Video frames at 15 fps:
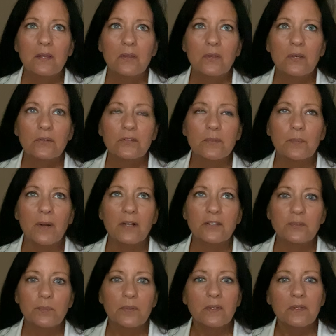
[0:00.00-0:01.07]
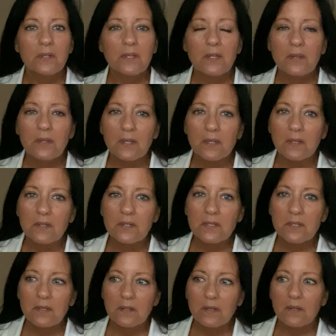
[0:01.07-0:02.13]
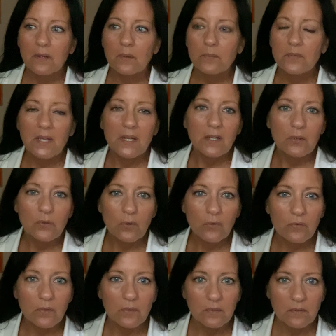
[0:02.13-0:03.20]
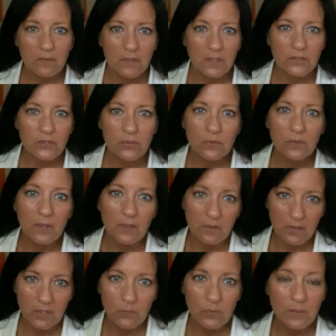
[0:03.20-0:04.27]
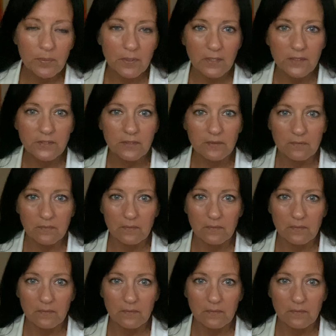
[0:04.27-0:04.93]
there's a possibility that Danny Glover, and that's who he plays